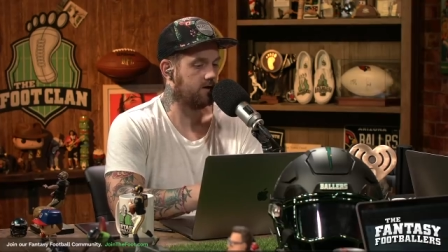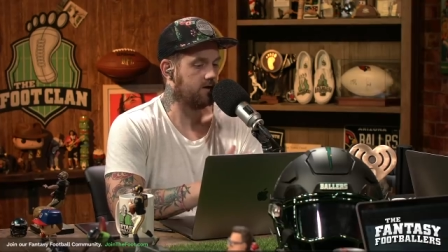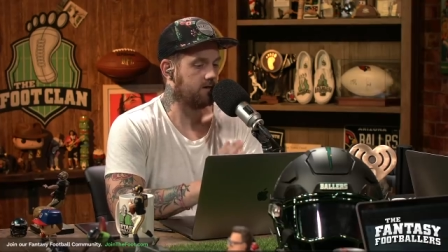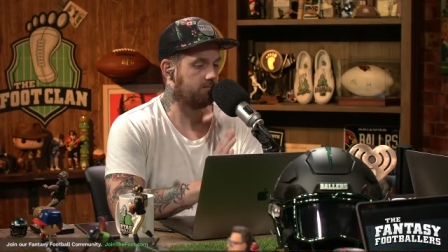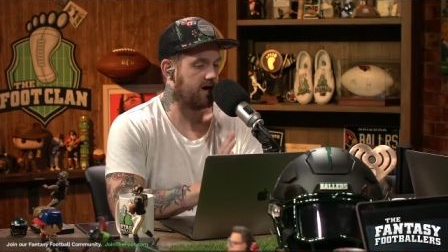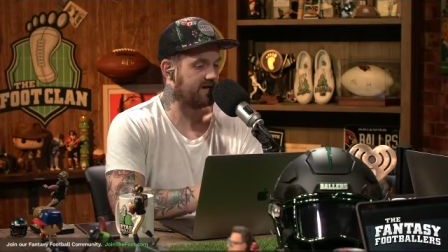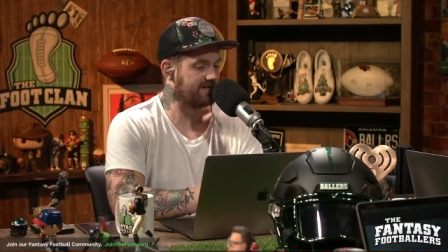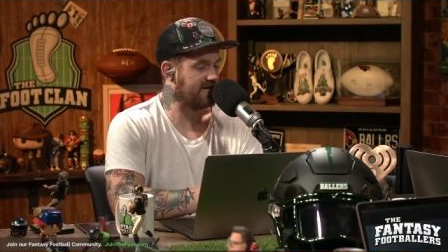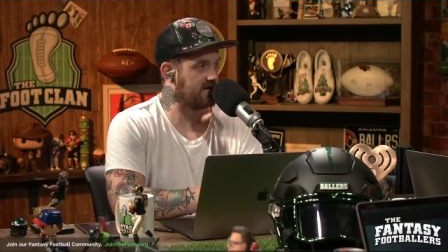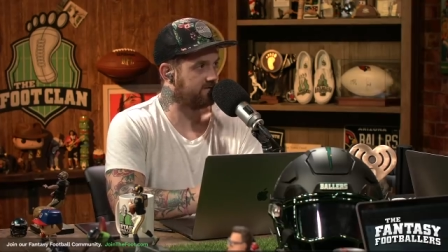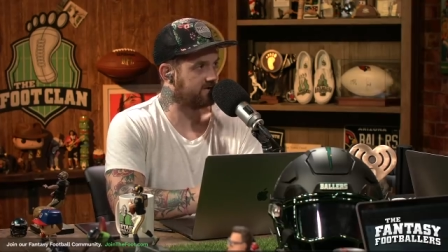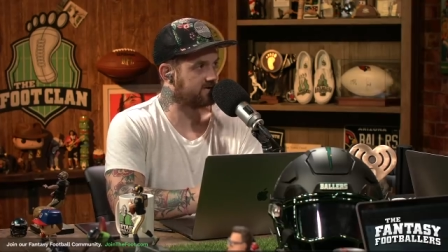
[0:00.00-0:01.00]
Mike
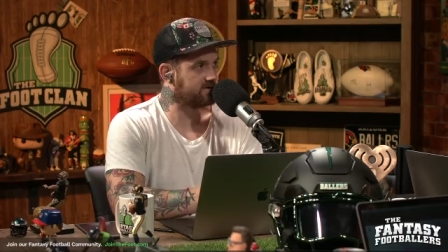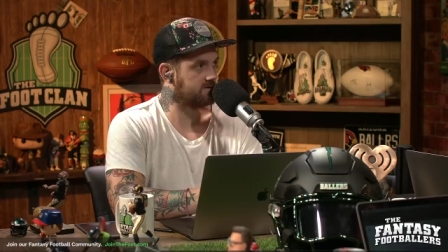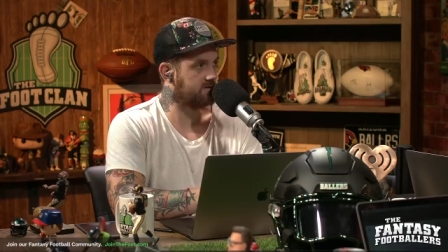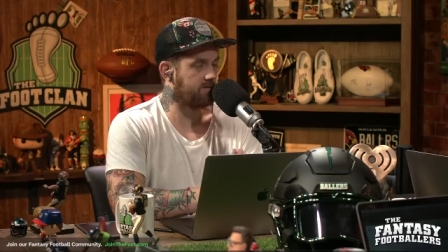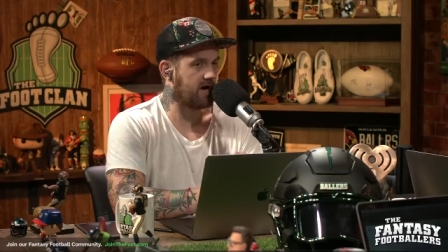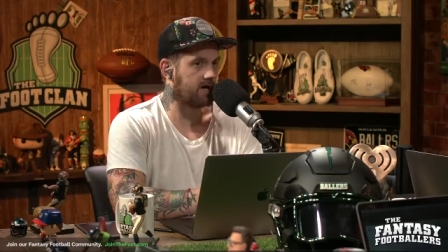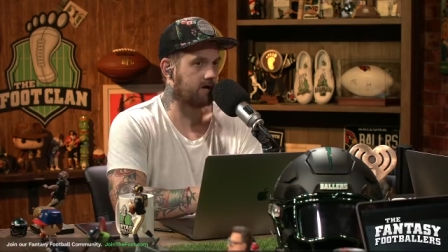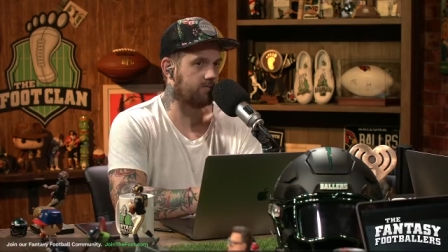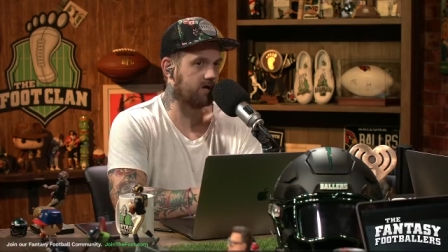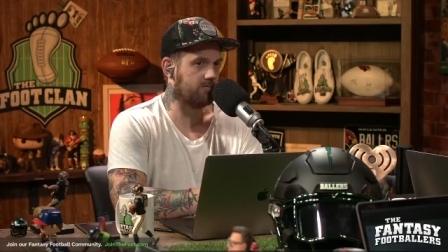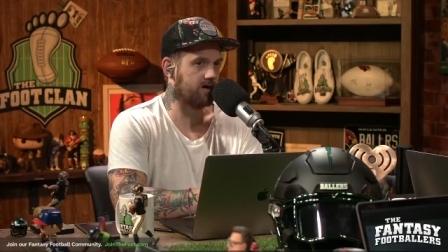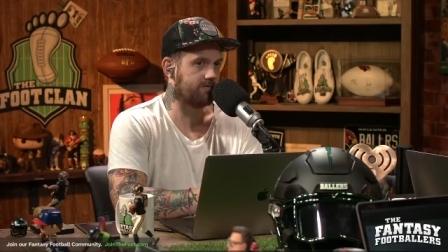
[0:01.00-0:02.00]
Davis, the backup
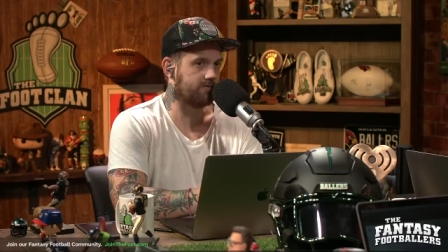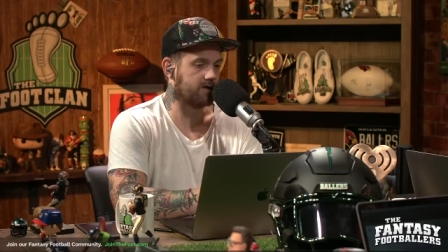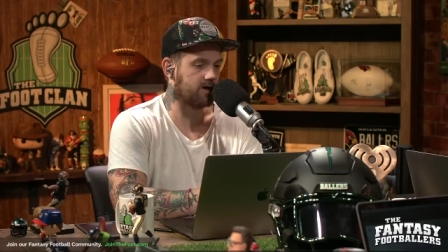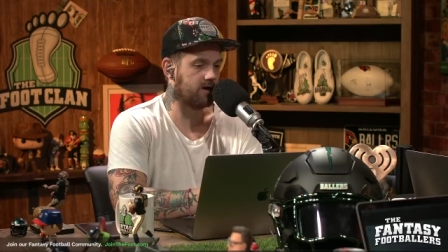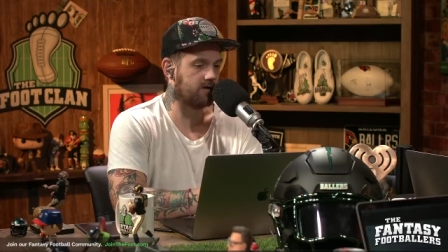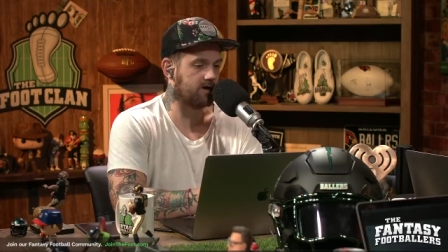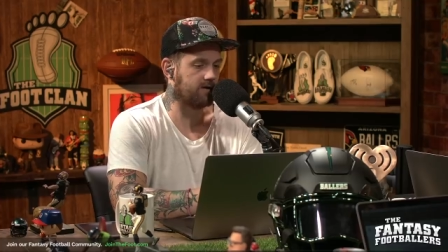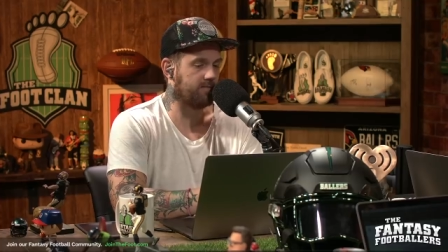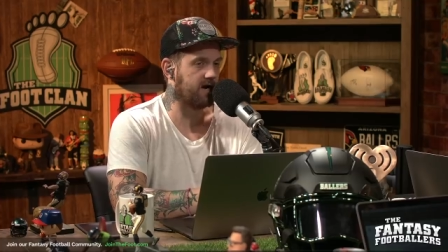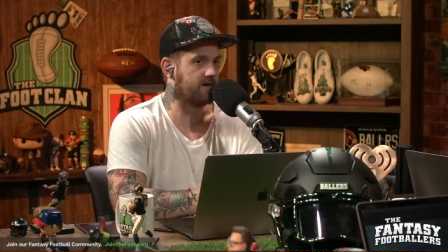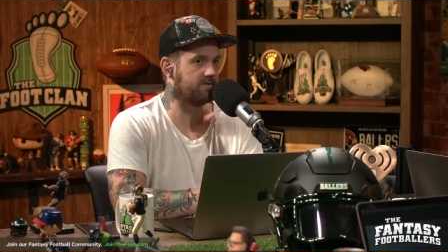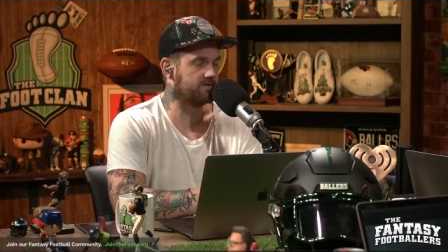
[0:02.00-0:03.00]
running back for the Carolina
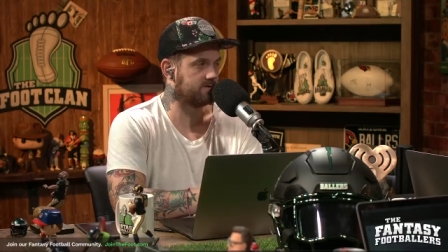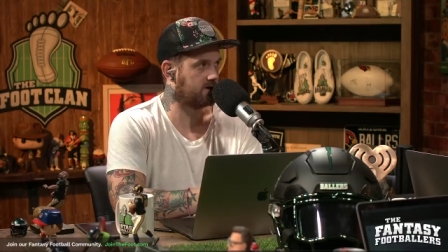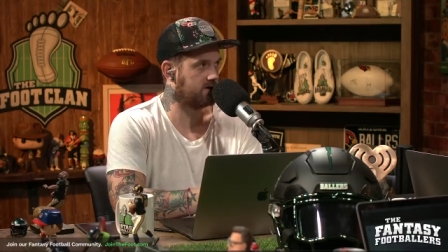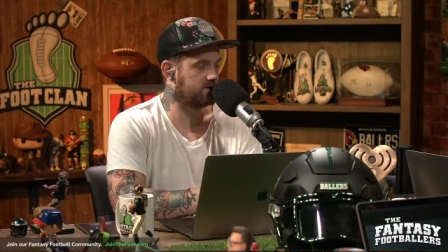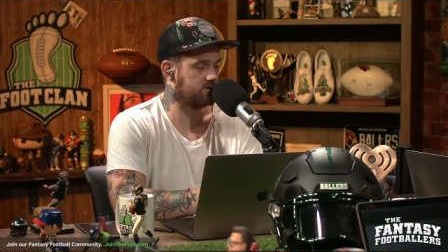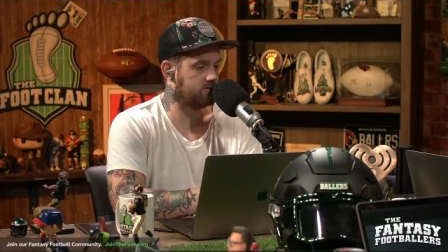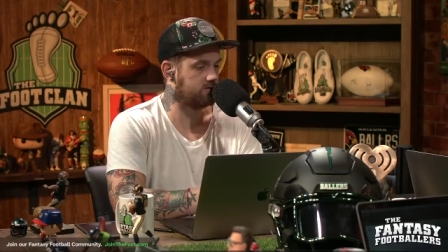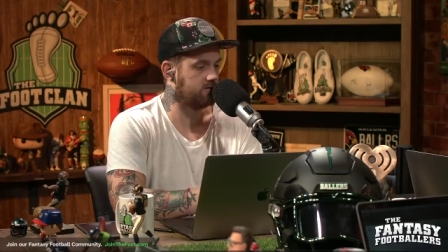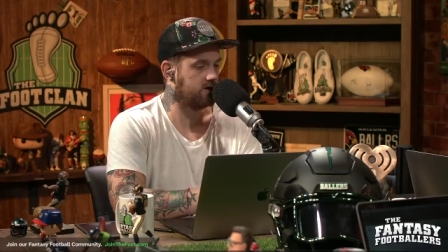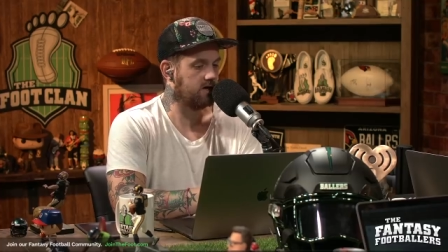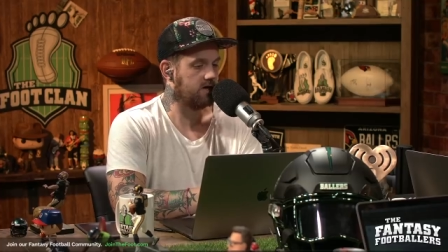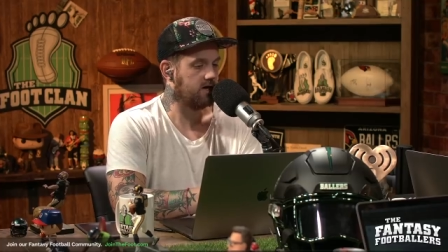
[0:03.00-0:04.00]
Panthers, than I do
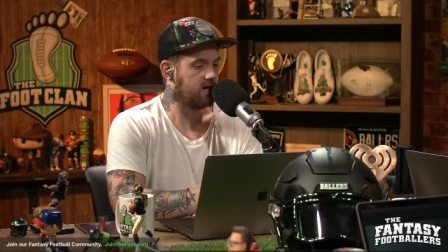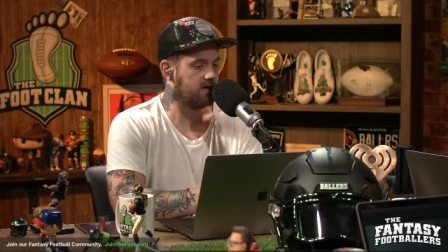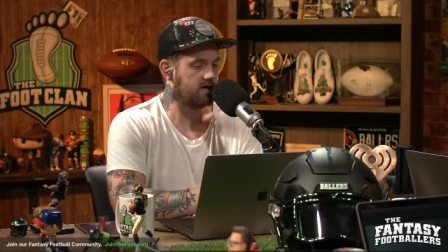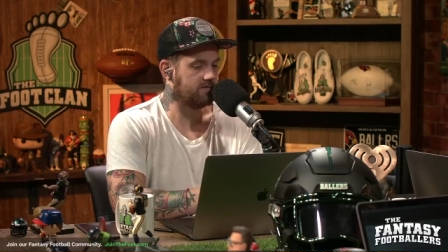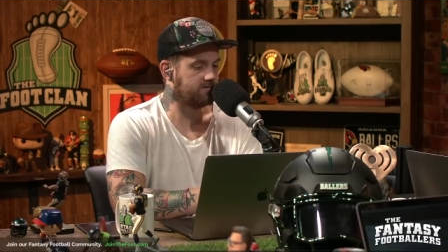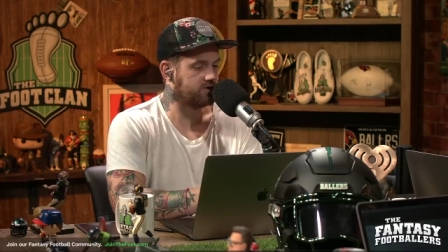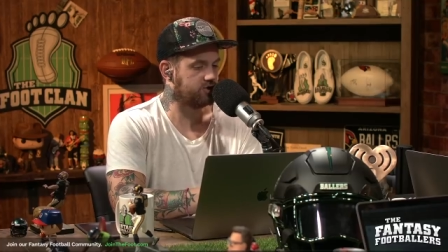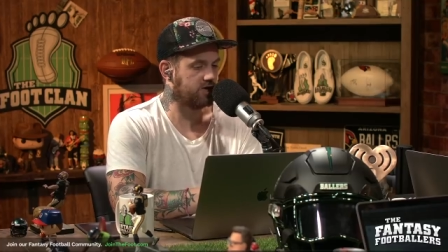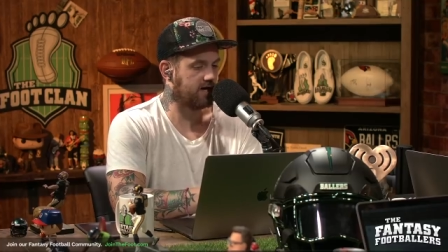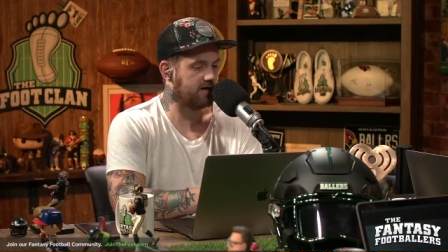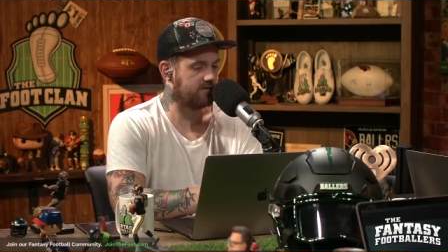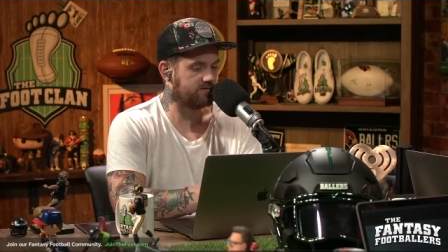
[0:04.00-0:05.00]
any of the
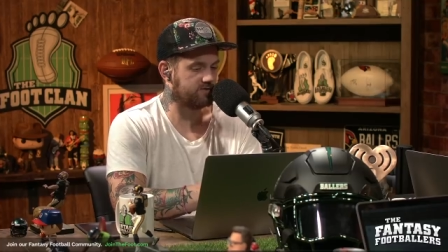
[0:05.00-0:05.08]
Giants.